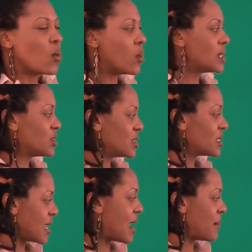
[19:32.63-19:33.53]
What
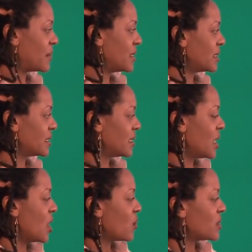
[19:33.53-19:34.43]
just happened?
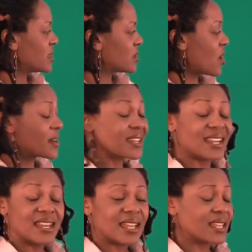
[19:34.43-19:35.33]
We started
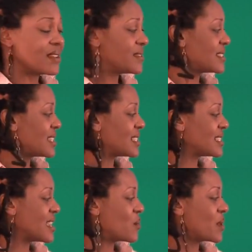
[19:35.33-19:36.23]
at
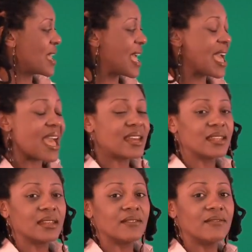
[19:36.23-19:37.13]
-6 and we
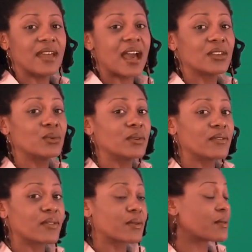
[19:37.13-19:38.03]
added a value of
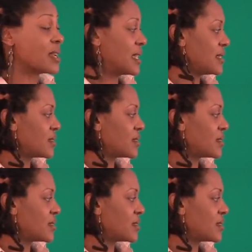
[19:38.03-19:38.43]
3.